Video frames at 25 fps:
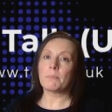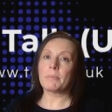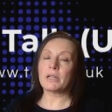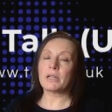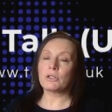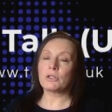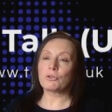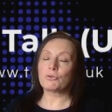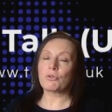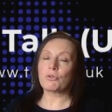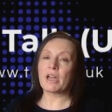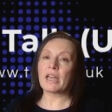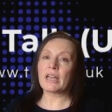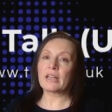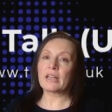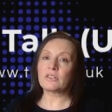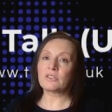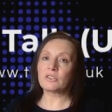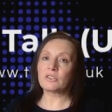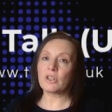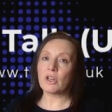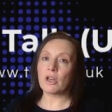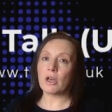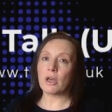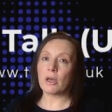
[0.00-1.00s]

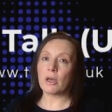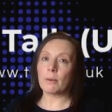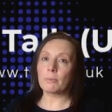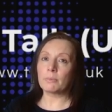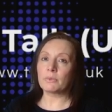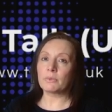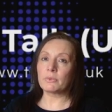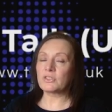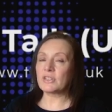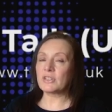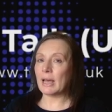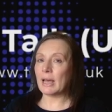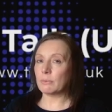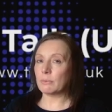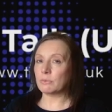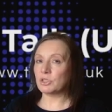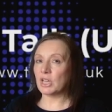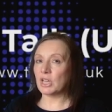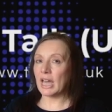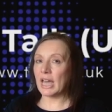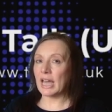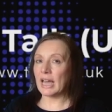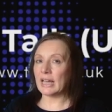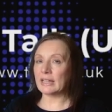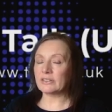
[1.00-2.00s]
Pinterest, um,
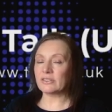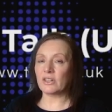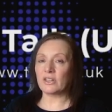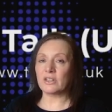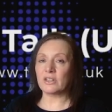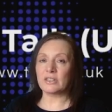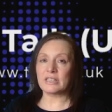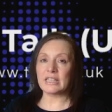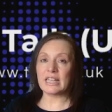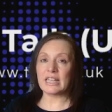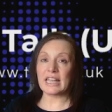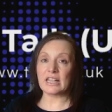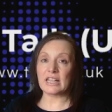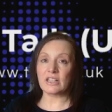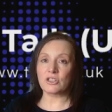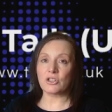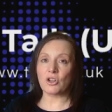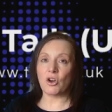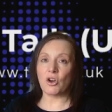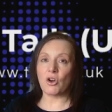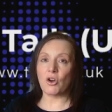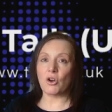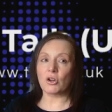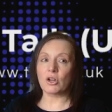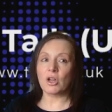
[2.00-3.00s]
Snapchat, and
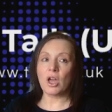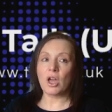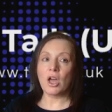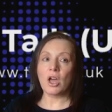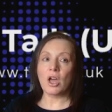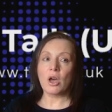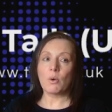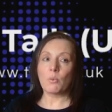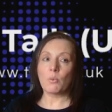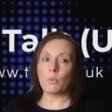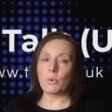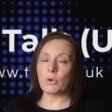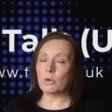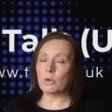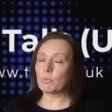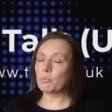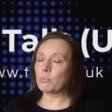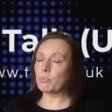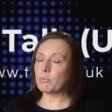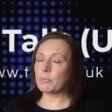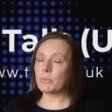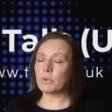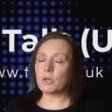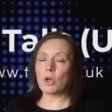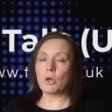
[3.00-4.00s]
TikTok will
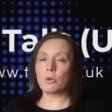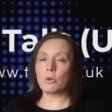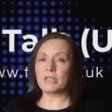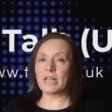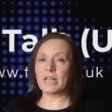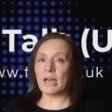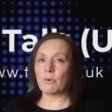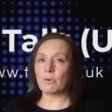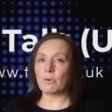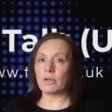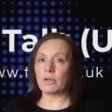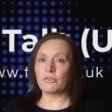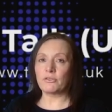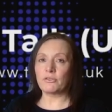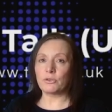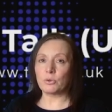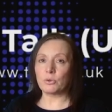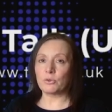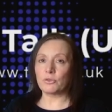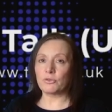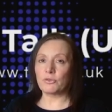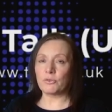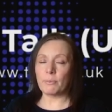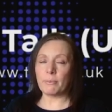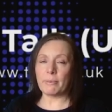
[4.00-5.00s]
no doubt, if
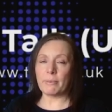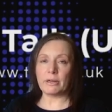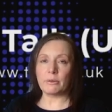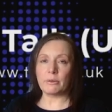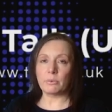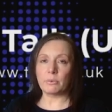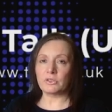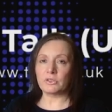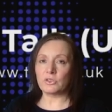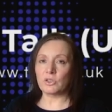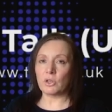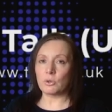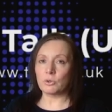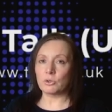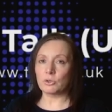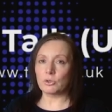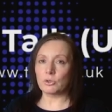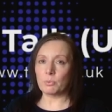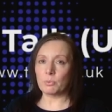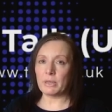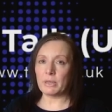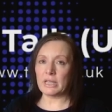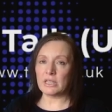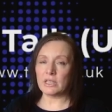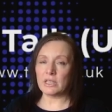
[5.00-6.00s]
you're familiar with
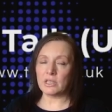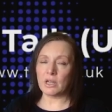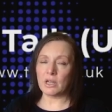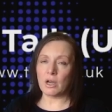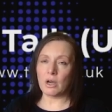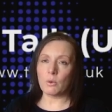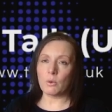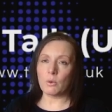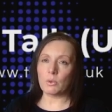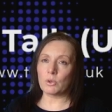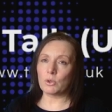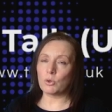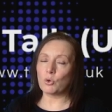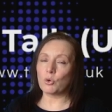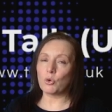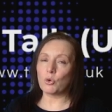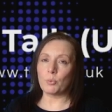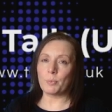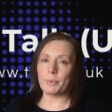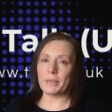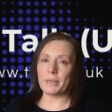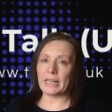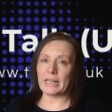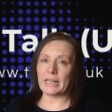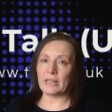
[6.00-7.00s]
social media, will
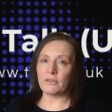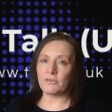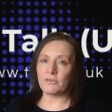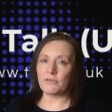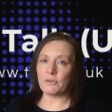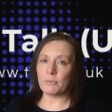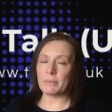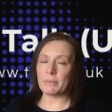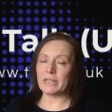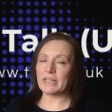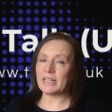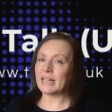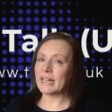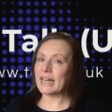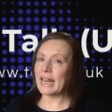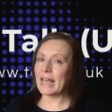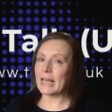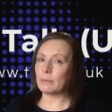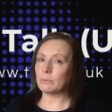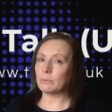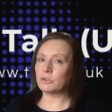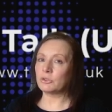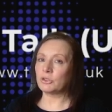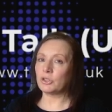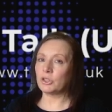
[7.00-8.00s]
all be familiar
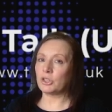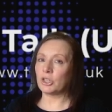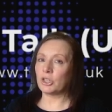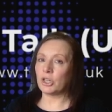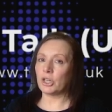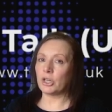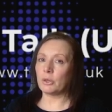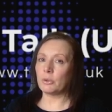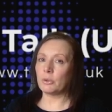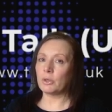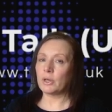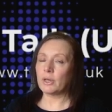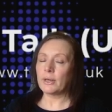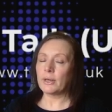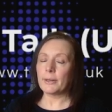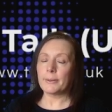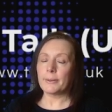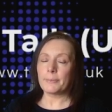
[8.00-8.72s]
names to you.